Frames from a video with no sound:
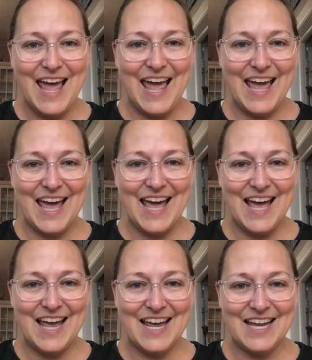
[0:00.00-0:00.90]

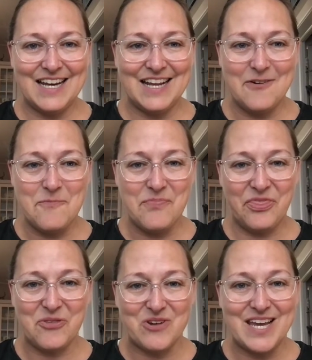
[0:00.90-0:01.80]
And
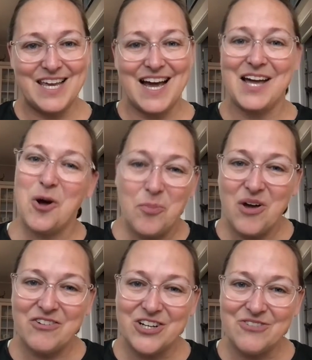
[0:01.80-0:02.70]
3, I hope you
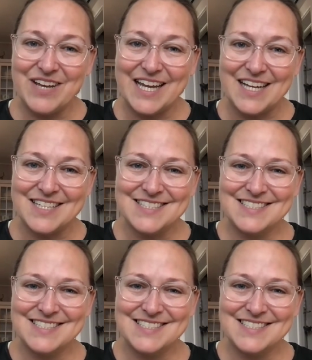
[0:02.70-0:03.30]
have a good weekend.